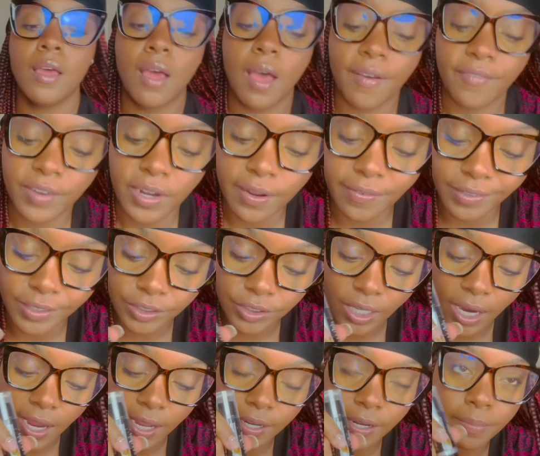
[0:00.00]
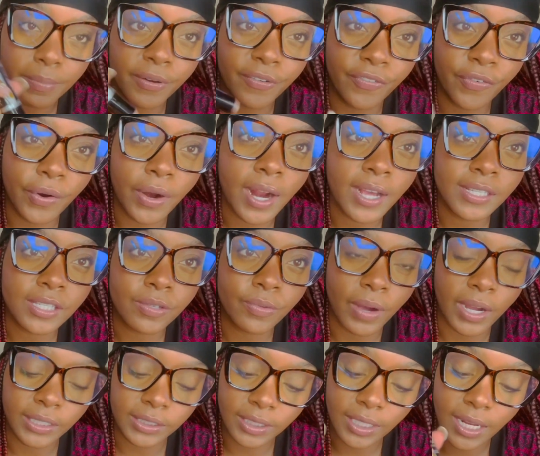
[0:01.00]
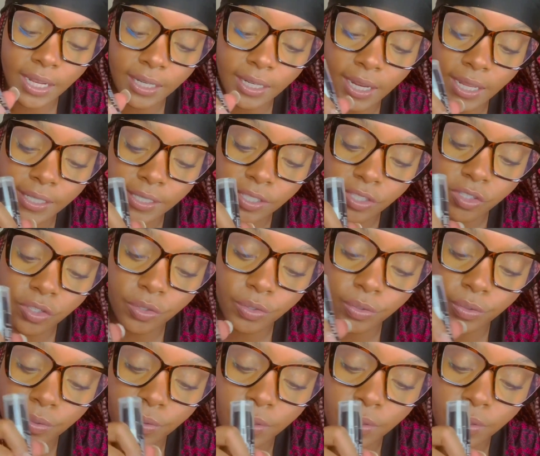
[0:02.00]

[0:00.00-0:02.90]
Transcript: I've never tried it. Before I swatch it, I like to